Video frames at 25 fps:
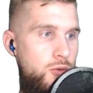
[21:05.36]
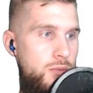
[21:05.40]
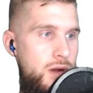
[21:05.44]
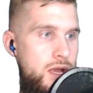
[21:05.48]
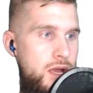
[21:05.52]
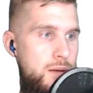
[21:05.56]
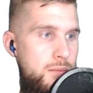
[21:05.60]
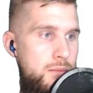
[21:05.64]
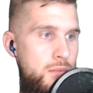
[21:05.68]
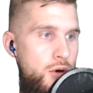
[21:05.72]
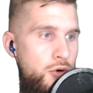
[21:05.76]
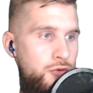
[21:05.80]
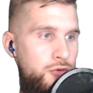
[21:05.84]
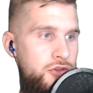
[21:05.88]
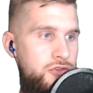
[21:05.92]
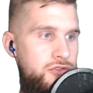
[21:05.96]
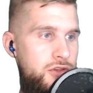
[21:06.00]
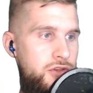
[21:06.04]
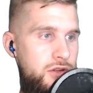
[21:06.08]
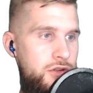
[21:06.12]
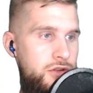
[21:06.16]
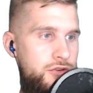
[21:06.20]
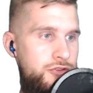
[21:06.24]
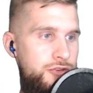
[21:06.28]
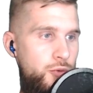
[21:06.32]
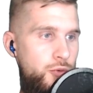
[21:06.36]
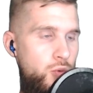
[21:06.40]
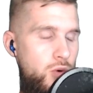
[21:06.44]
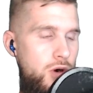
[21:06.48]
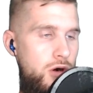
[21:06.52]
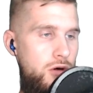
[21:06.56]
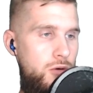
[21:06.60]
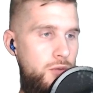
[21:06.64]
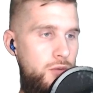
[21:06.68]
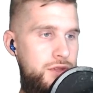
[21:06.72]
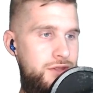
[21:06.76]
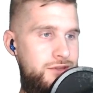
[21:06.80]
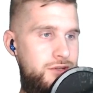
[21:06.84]
by a multi-signature
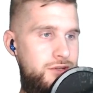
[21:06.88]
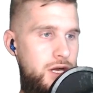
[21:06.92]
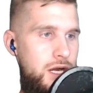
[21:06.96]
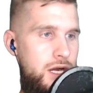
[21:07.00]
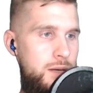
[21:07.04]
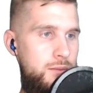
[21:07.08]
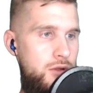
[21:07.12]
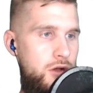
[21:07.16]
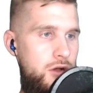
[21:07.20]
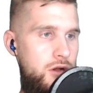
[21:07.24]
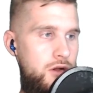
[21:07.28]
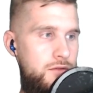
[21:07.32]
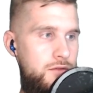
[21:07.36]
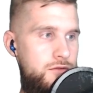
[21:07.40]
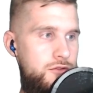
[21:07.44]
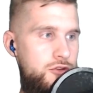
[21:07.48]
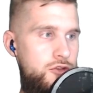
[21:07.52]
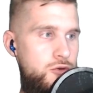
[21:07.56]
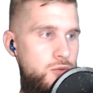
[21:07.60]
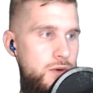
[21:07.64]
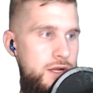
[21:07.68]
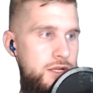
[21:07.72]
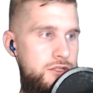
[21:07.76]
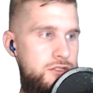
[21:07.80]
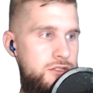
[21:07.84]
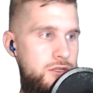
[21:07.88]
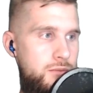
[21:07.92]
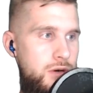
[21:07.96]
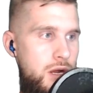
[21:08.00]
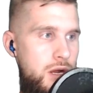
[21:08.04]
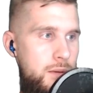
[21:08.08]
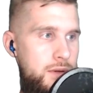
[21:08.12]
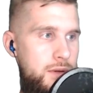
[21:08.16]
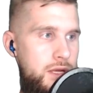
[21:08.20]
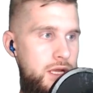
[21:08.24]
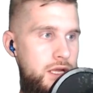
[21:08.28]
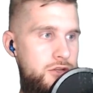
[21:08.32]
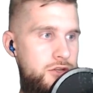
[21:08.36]
wallet with a time lock of 2 weeks to
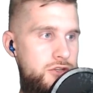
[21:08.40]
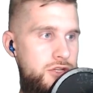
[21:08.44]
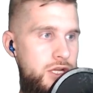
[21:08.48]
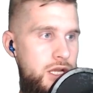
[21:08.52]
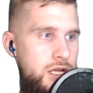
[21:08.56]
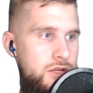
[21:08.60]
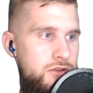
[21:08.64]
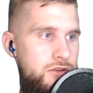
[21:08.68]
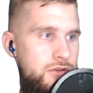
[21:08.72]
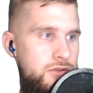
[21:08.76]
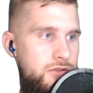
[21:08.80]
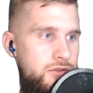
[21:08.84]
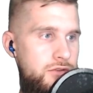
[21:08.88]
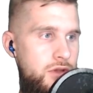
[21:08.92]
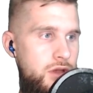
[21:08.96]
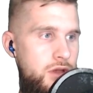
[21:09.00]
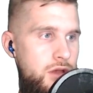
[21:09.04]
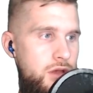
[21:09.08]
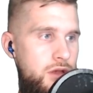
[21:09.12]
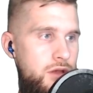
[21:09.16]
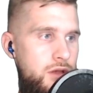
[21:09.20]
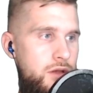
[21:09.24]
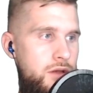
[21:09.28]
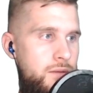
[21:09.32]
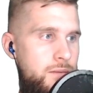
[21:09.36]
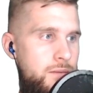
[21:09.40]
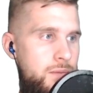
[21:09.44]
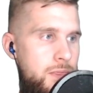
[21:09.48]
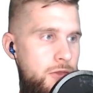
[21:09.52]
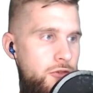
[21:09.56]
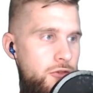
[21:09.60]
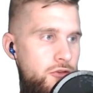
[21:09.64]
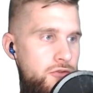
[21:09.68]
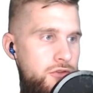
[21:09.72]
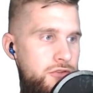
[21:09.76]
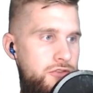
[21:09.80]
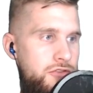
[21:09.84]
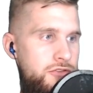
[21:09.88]
propagate changes.
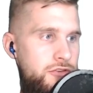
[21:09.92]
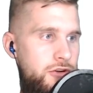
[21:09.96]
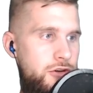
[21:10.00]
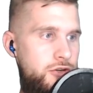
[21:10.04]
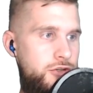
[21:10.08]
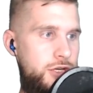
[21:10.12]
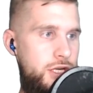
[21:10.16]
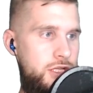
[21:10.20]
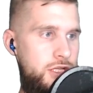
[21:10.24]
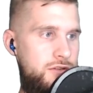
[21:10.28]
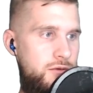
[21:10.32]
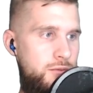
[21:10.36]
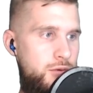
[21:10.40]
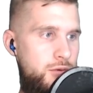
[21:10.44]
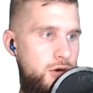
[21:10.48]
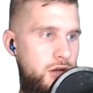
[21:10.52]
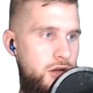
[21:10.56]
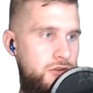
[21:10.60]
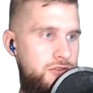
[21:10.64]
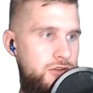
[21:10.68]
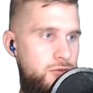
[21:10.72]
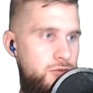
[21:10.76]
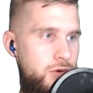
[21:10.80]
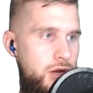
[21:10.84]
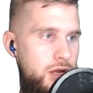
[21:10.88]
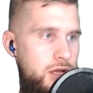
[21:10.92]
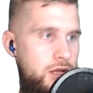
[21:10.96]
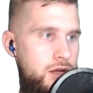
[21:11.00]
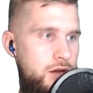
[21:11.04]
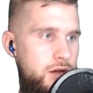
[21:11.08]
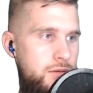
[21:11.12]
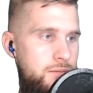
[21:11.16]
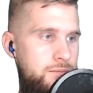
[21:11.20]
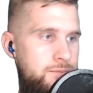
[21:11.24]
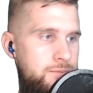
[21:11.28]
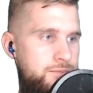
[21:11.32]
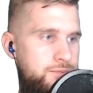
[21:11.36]
So this is our transfer proxy right here.